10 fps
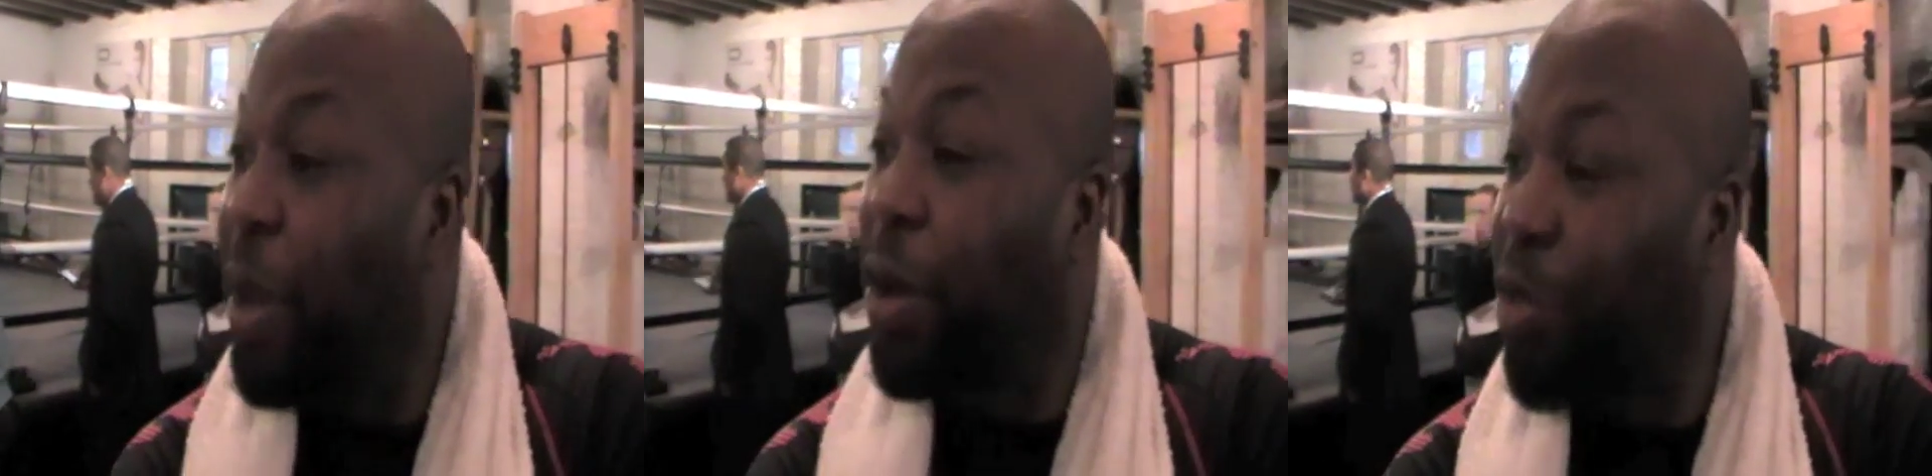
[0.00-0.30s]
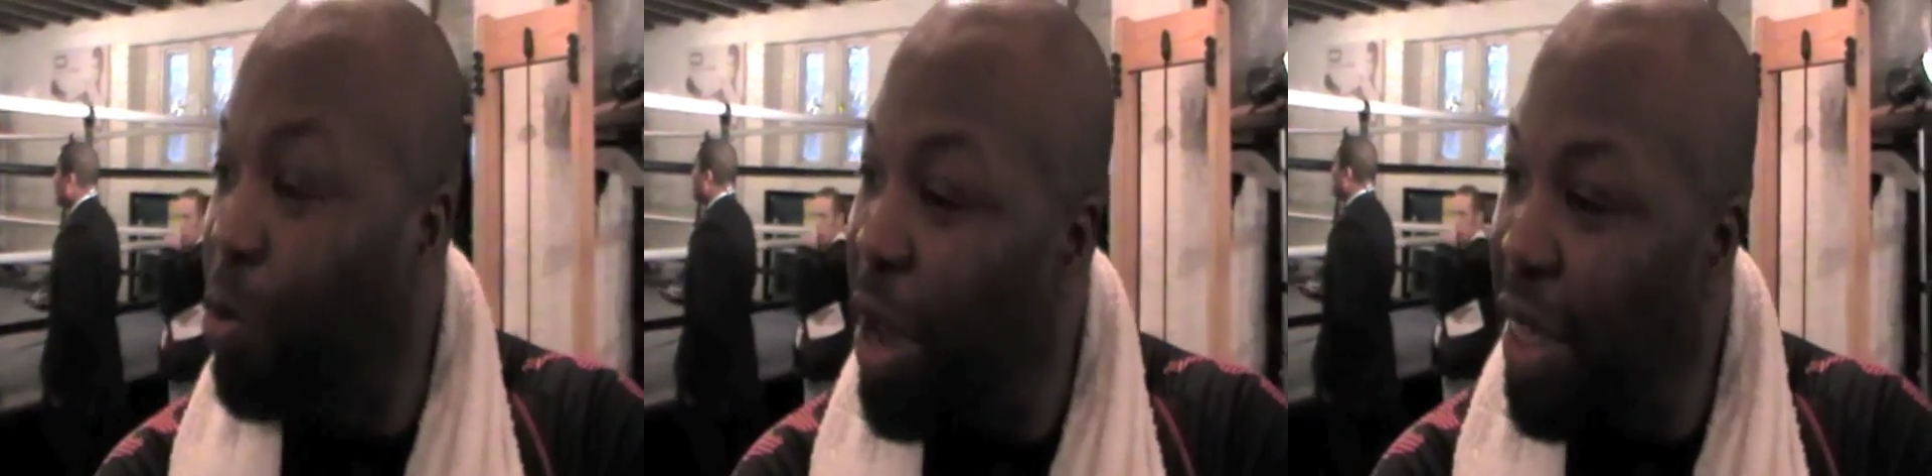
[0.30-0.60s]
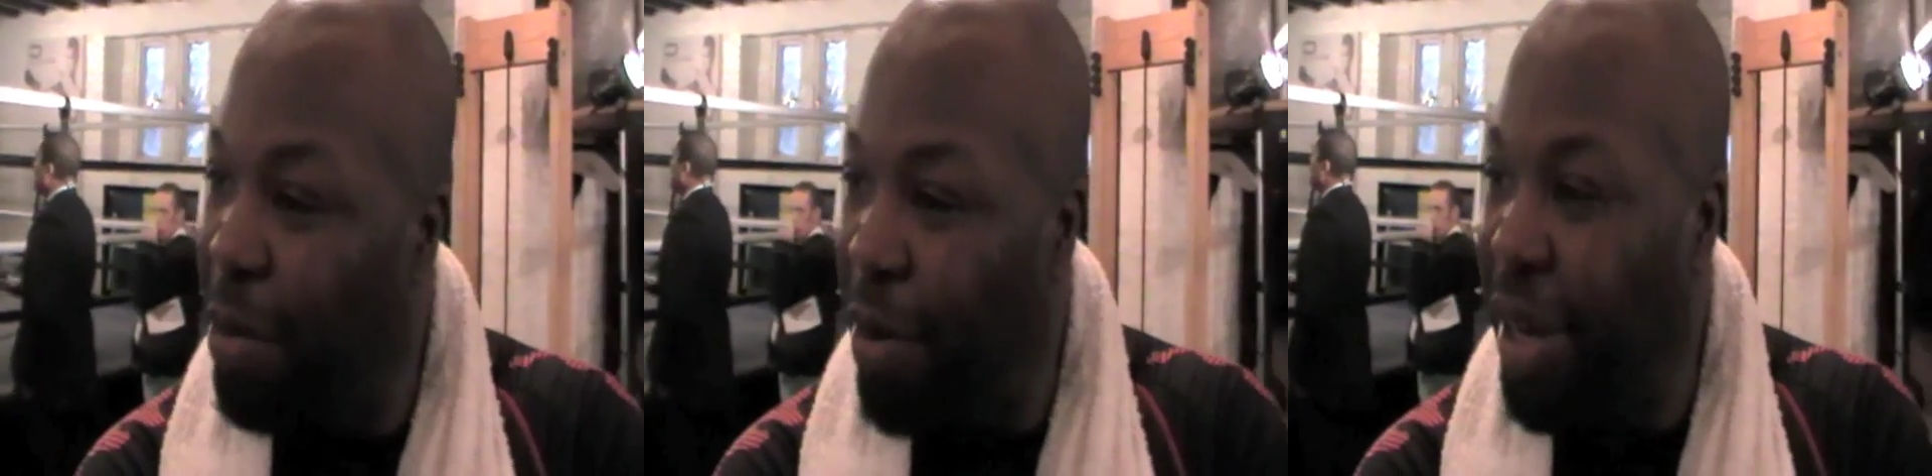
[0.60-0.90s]
because of
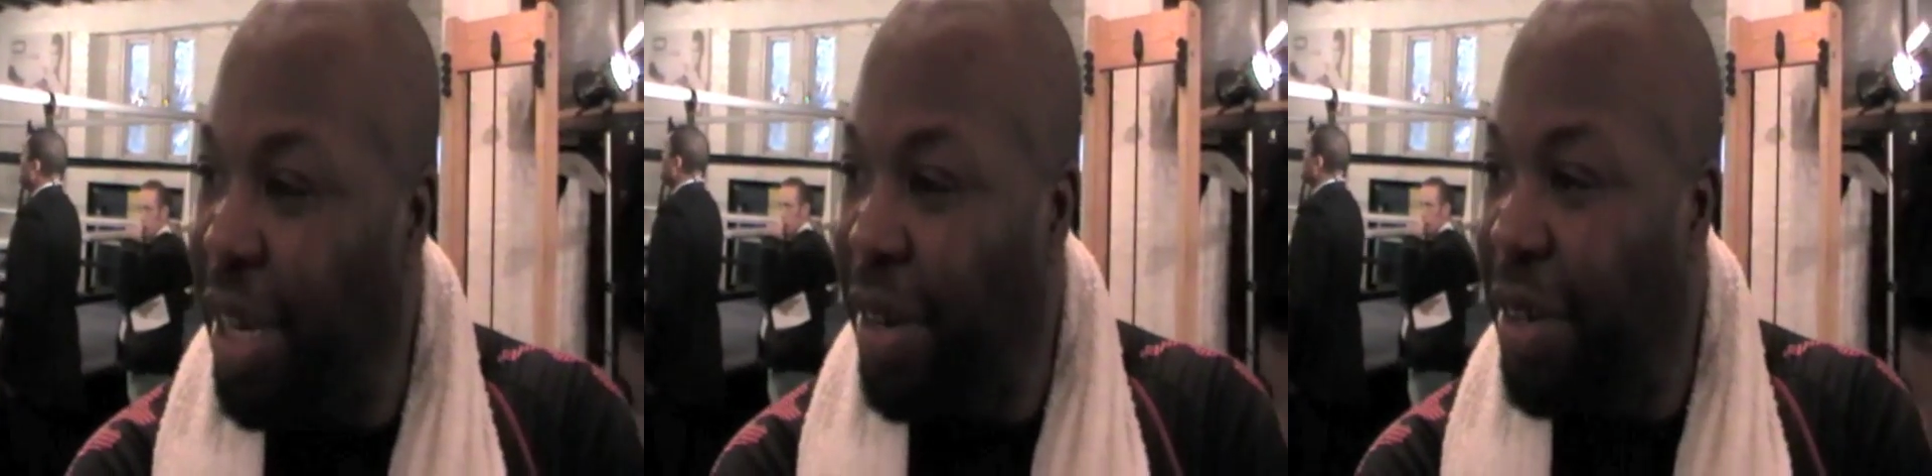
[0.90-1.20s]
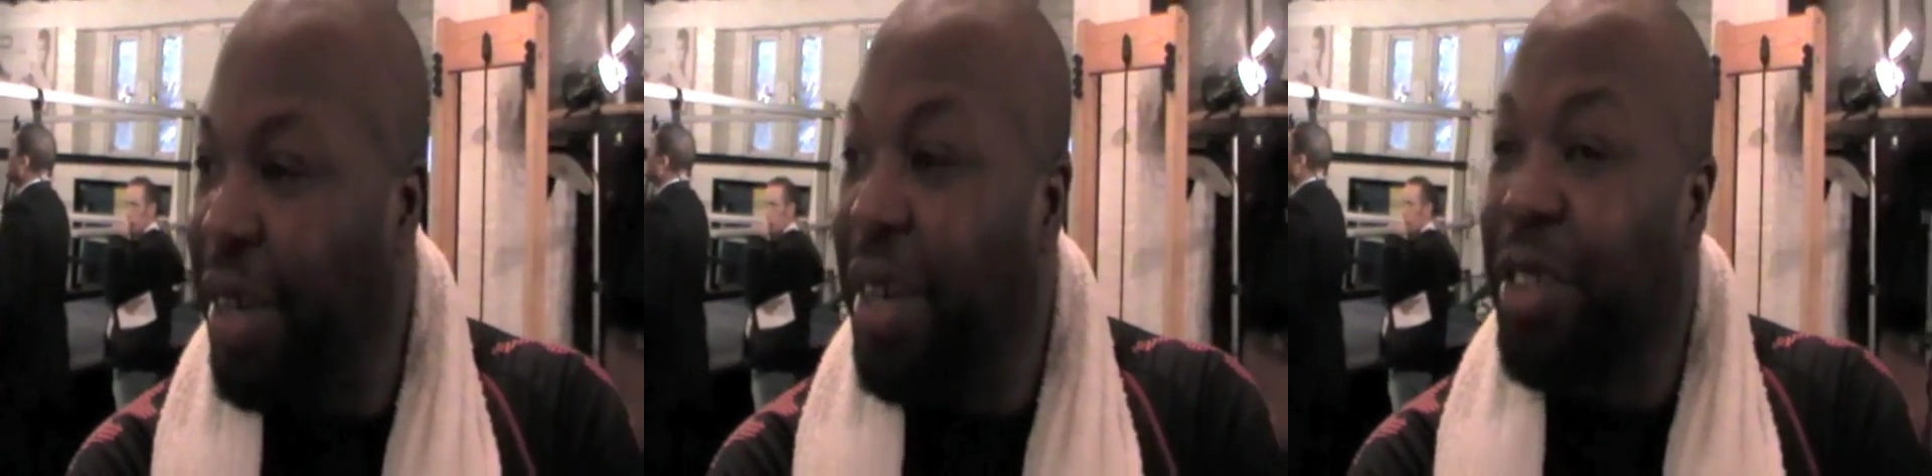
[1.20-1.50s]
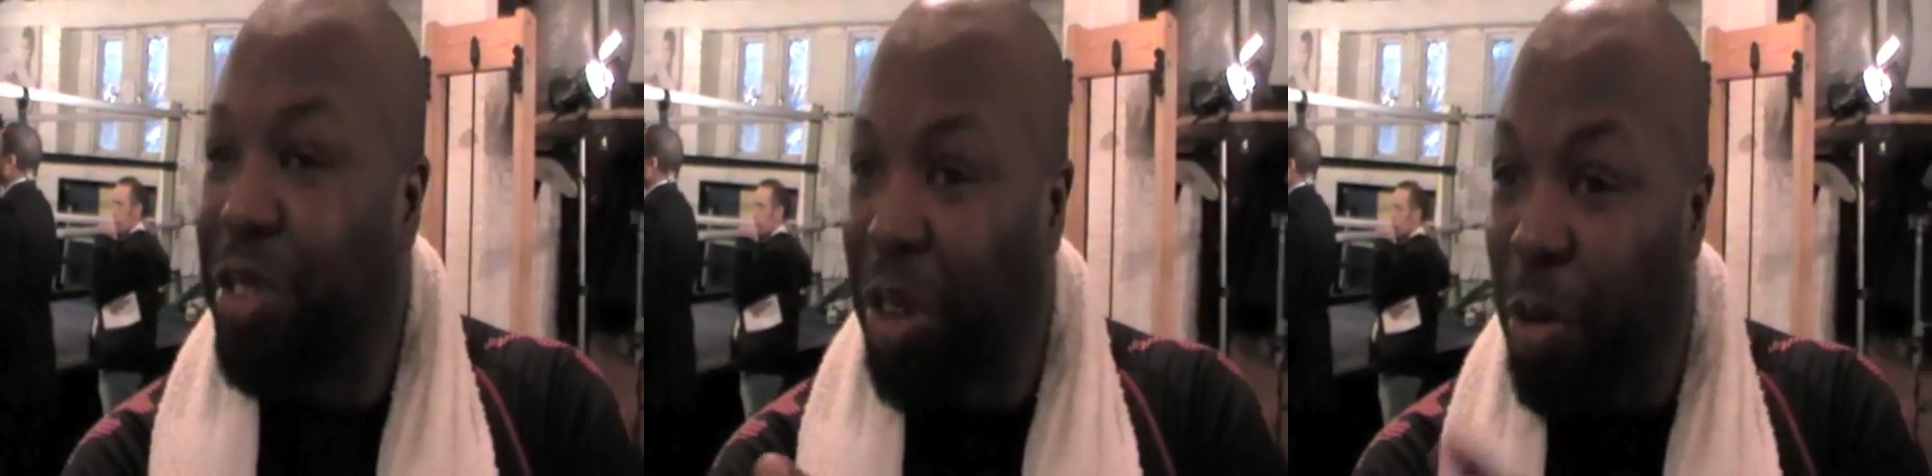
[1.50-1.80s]
weather.
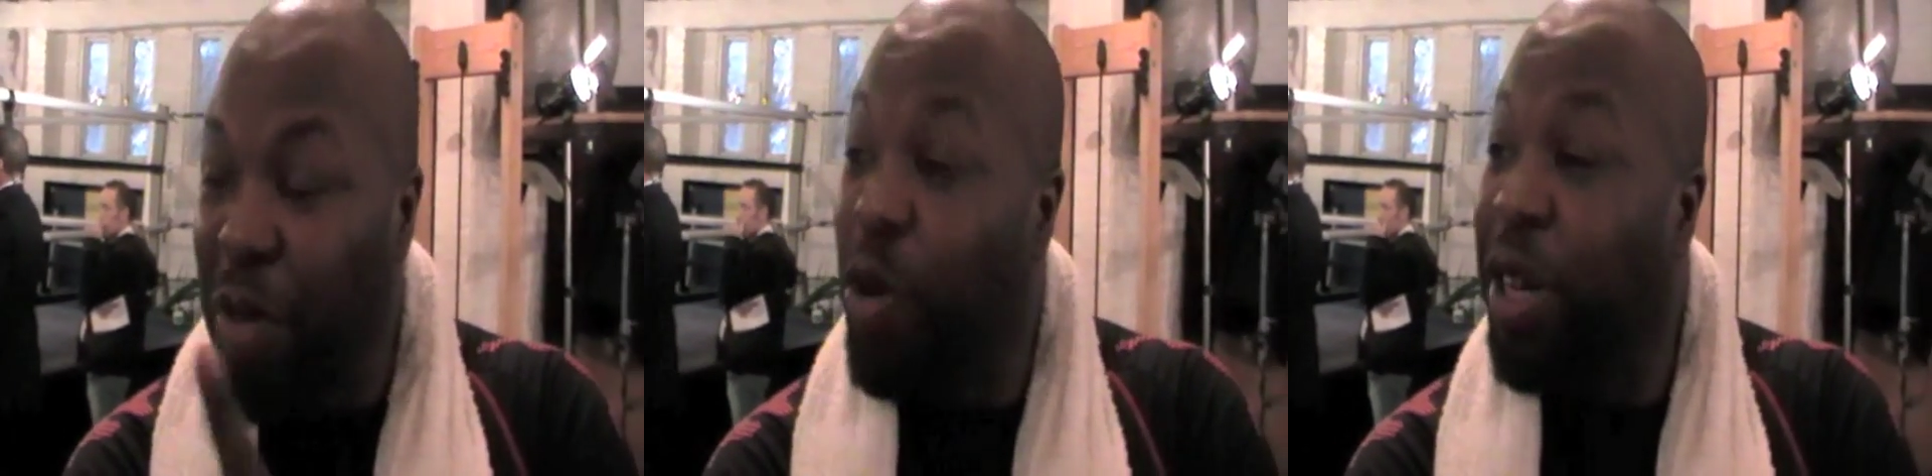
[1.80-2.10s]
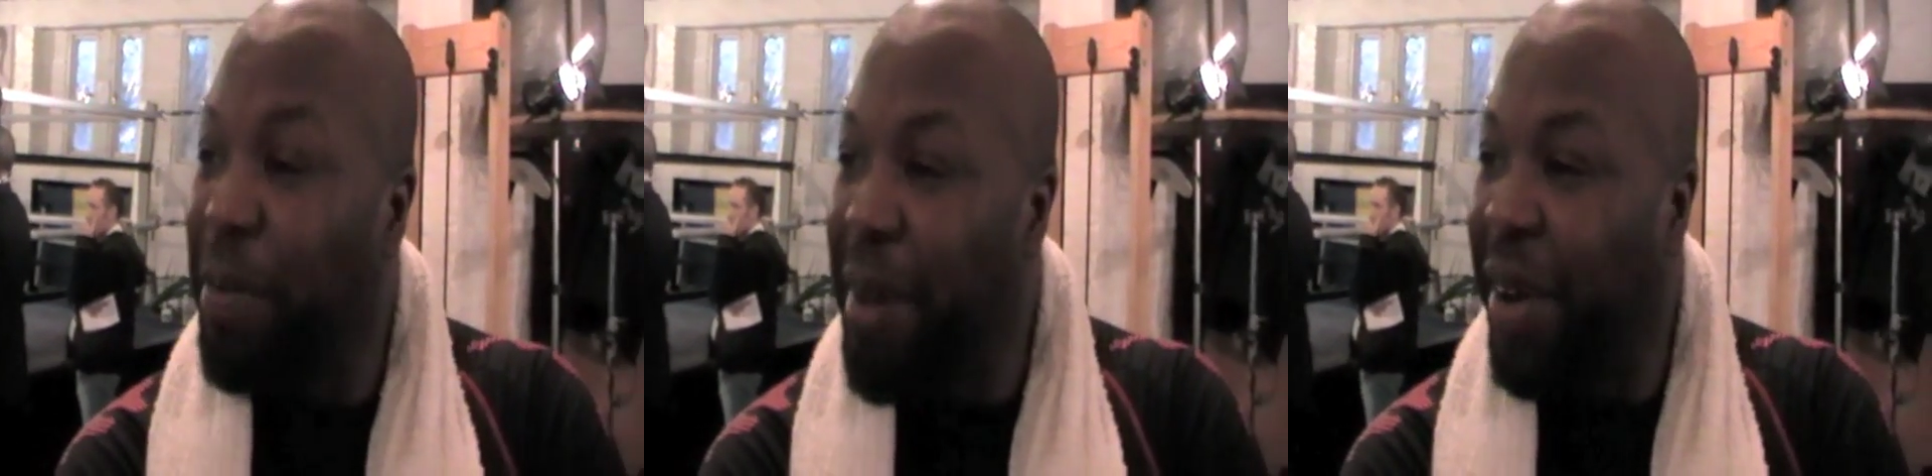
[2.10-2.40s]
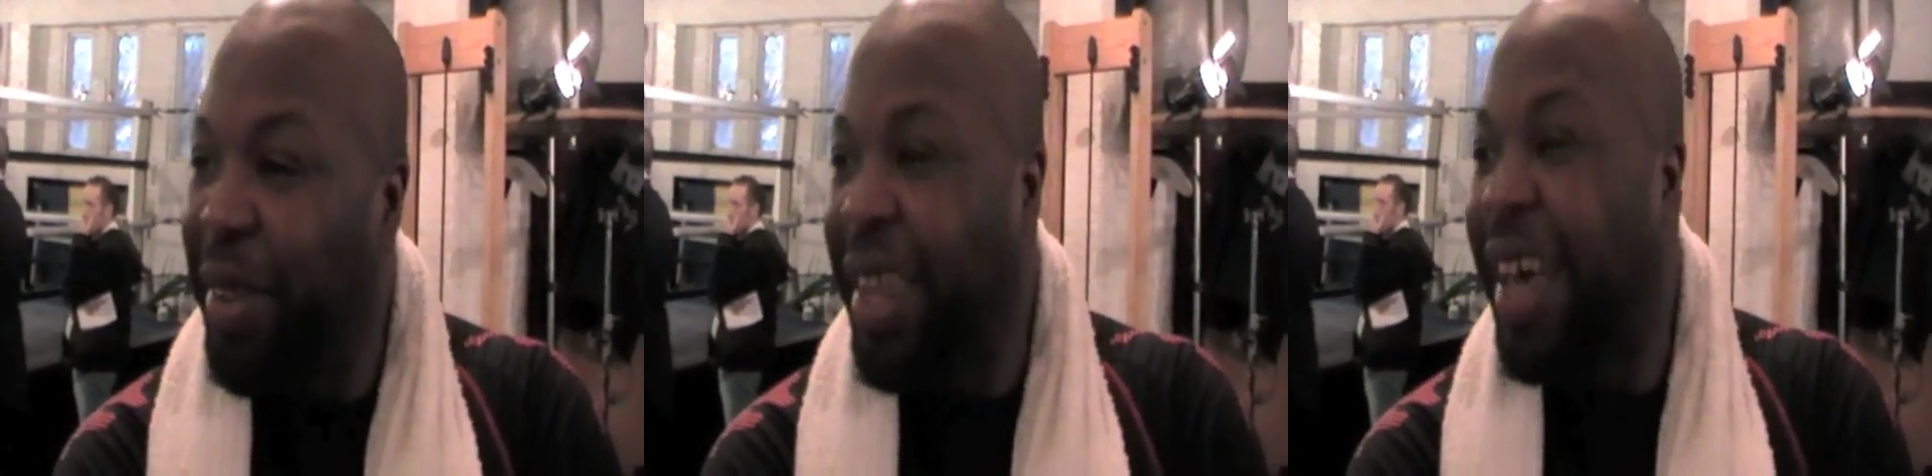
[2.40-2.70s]
So we've won the
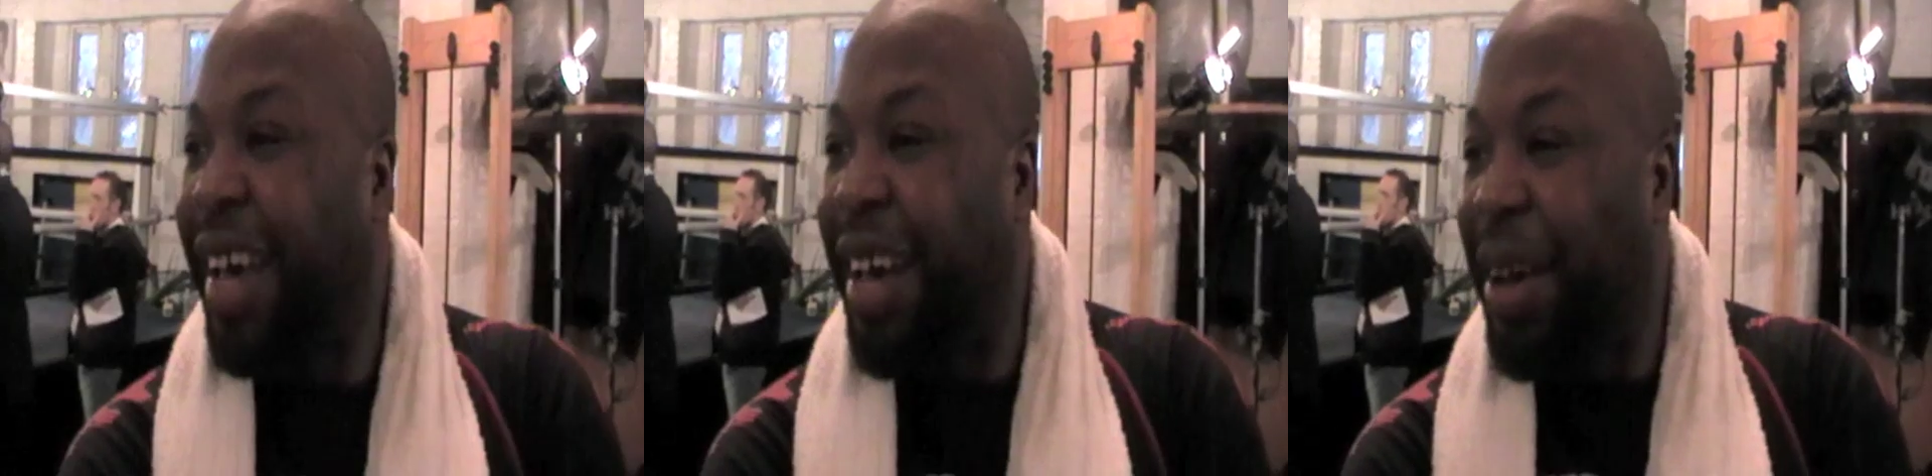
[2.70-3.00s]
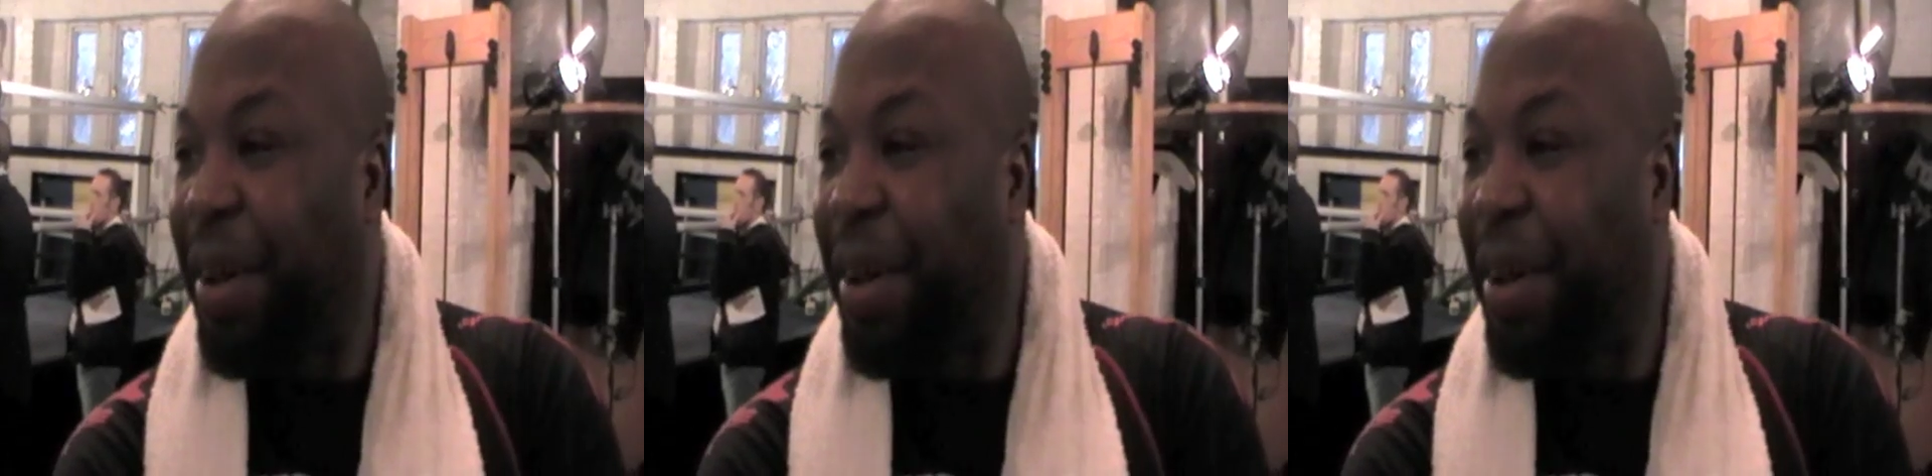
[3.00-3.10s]
bet on that.